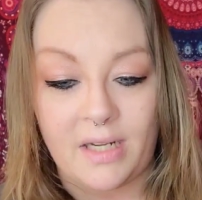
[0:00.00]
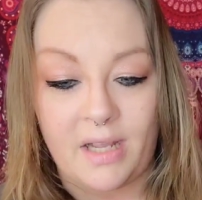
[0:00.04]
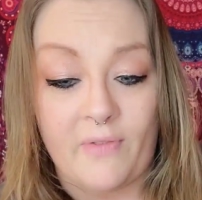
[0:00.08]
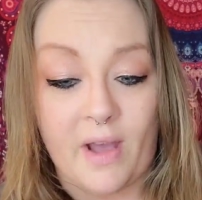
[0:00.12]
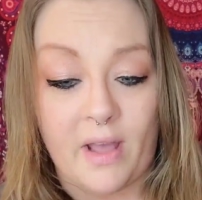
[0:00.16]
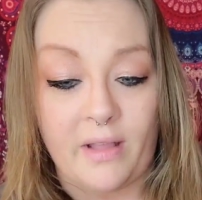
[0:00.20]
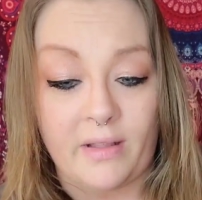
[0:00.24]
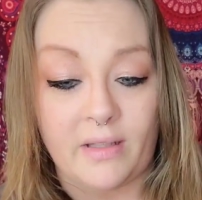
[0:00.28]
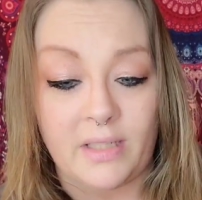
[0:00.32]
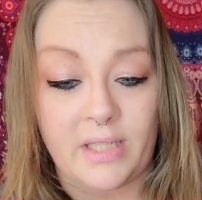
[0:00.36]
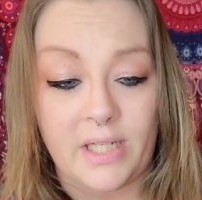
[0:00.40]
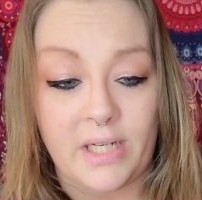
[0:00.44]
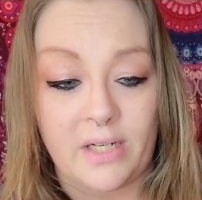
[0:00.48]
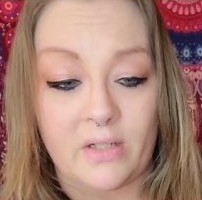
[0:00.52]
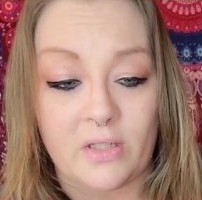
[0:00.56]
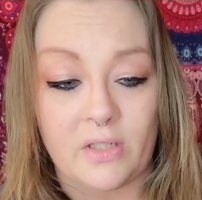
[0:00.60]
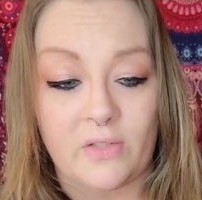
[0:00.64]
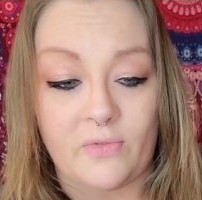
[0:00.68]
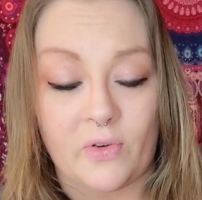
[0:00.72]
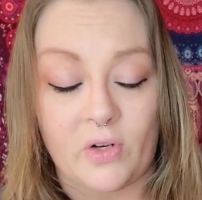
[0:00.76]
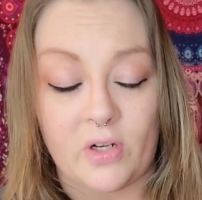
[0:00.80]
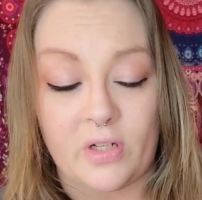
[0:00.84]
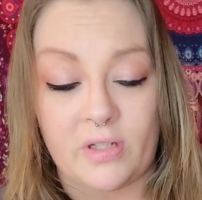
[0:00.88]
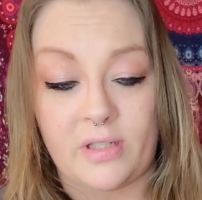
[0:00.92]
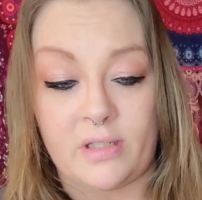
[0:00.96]
He
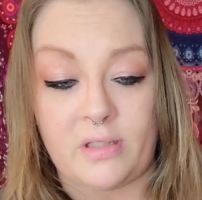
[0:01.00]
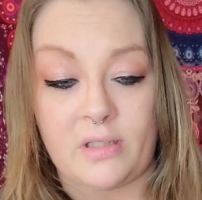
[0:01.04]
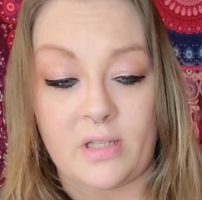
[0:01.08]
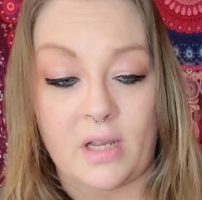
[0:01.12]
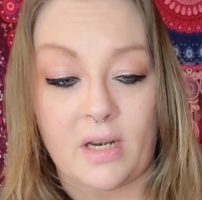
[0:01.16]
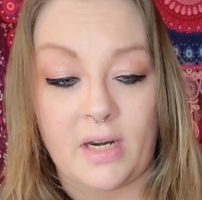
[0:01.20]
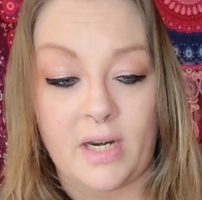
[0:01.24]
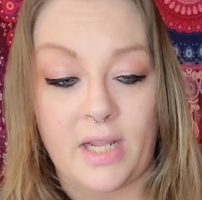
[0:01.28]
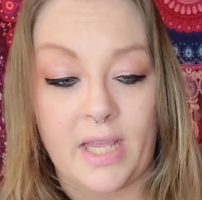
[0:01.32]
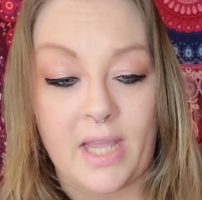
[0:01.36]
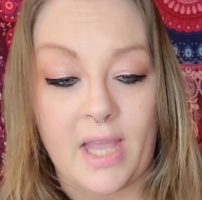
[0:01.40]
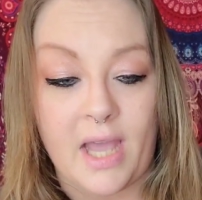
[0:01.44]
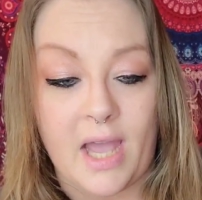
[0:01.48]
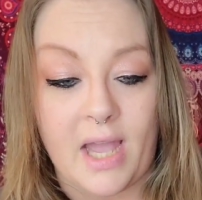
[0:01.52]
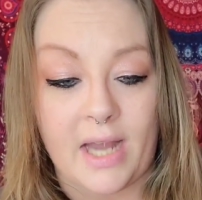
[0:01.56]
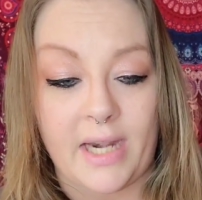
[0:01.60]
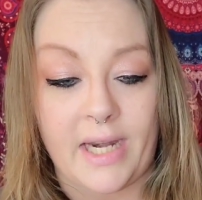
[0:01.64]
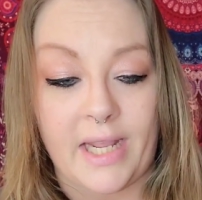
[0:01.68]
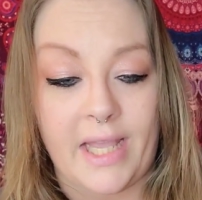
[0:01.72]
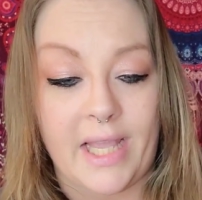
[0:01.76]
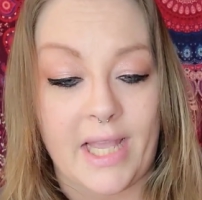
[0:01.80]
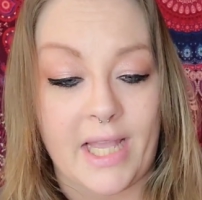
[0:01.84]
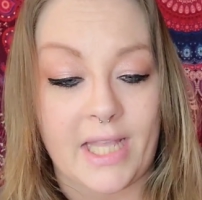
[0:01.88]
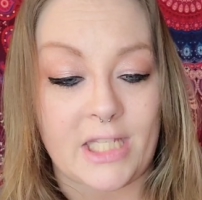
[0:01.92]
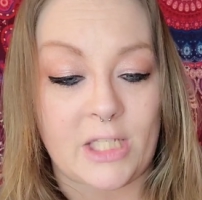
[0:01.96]
volunteers for a study on
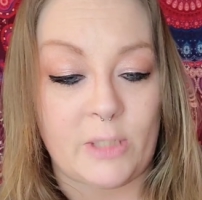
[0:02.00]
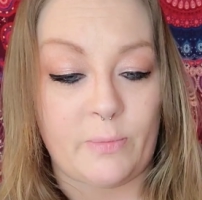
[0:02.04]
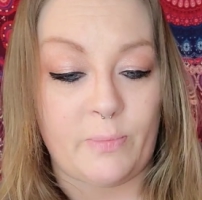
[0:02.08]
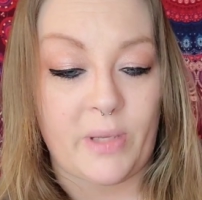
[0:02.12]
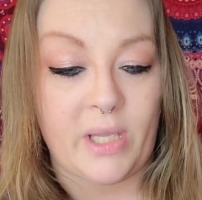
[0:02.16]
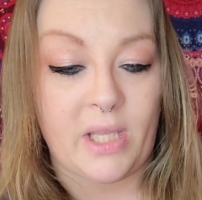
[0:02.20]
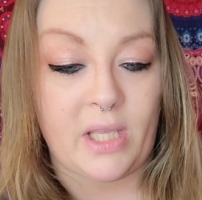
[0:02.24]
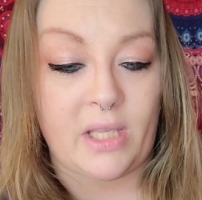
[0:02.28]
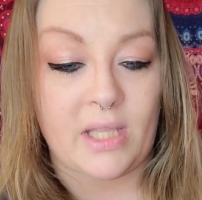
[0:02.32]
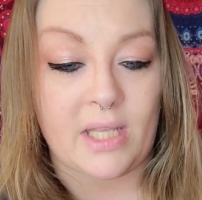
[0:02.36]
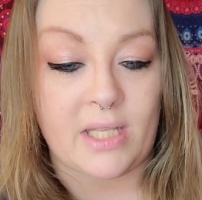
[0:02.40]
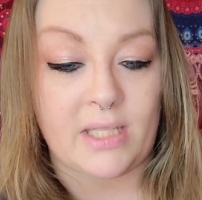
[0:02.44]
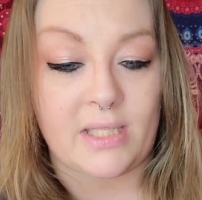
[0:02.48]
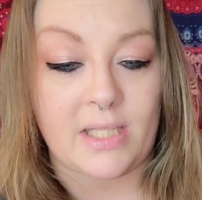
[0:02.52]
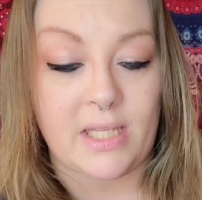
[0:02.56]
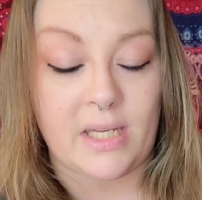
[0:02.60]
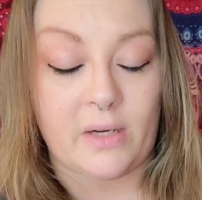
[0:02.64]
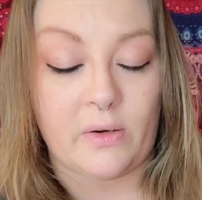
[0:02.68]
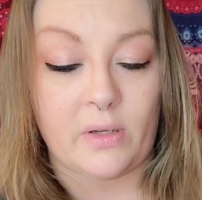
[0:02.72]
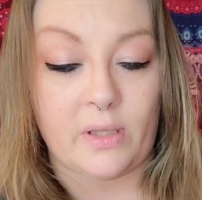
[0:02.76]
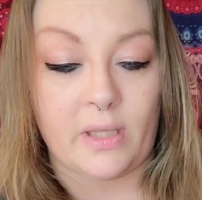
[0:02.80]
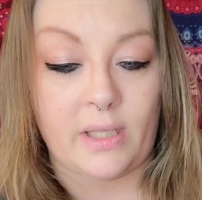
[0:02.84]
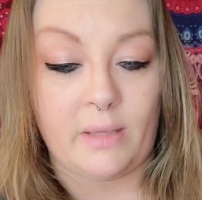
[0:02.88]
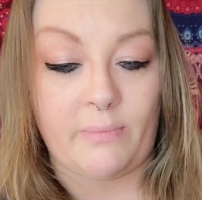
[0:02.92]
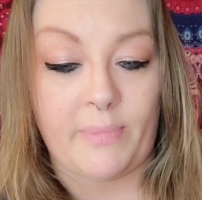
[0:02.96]
ESP that's
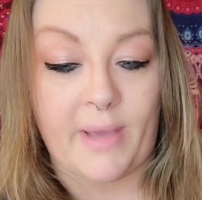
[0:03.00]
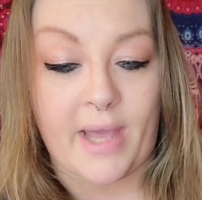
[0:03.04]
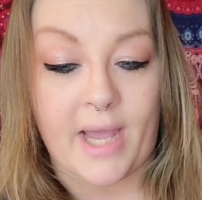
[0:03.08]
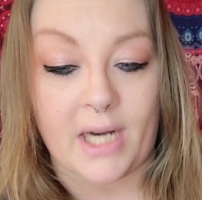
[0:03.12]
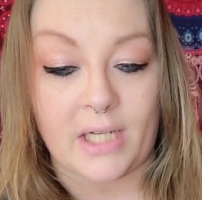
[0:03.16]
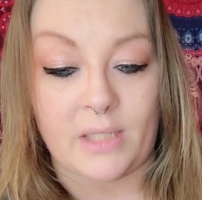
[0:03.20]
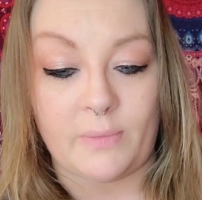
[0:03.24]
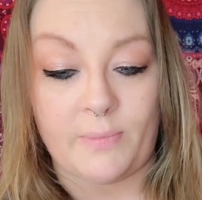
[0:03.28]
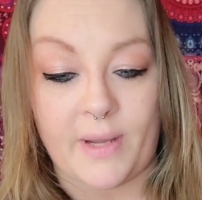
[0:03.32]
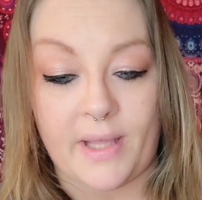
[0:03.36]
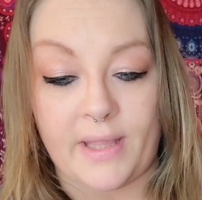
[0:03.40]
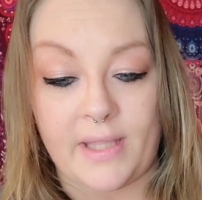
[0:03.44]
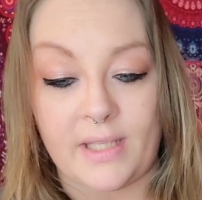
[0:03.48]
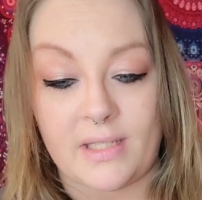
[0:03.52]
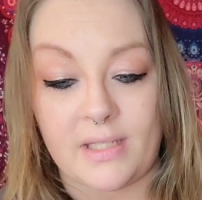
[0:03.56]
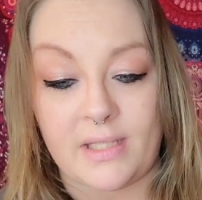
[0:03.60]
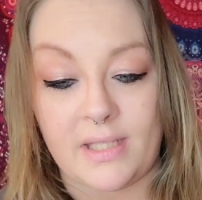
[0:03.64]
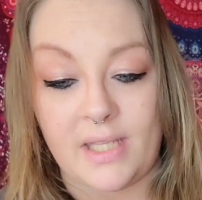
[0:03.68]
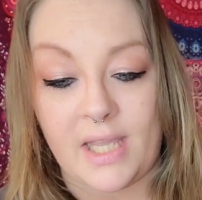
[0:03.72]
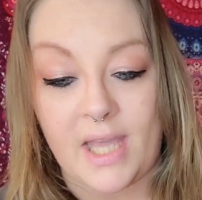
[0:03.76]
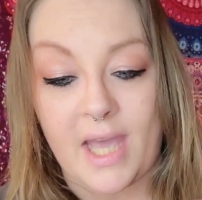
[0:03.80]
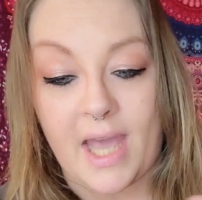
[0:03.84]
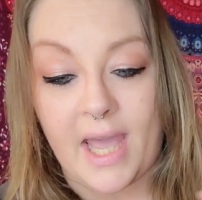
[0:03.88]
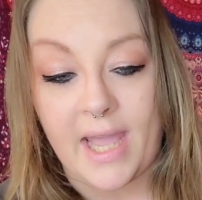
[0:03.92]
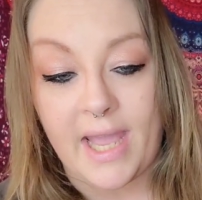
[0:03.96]
secretly backed by the
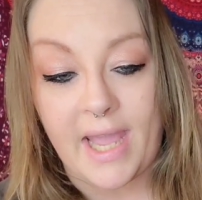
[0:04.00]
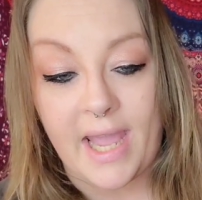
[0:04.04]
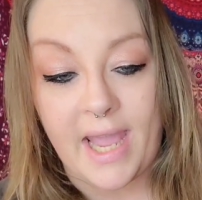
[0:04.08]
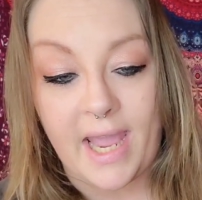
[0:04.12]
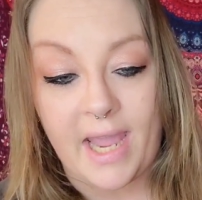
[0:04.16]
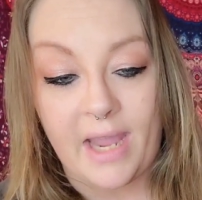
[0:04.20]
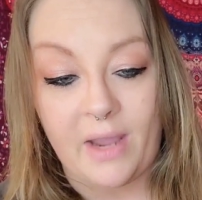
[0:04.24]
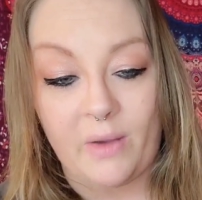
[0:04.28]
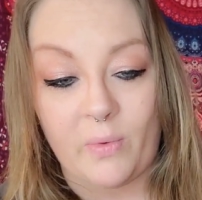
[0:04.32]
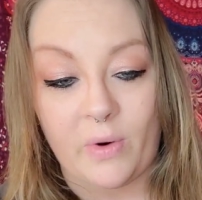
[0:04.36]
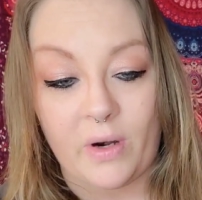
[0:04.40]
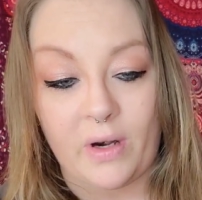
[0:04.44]
CIA,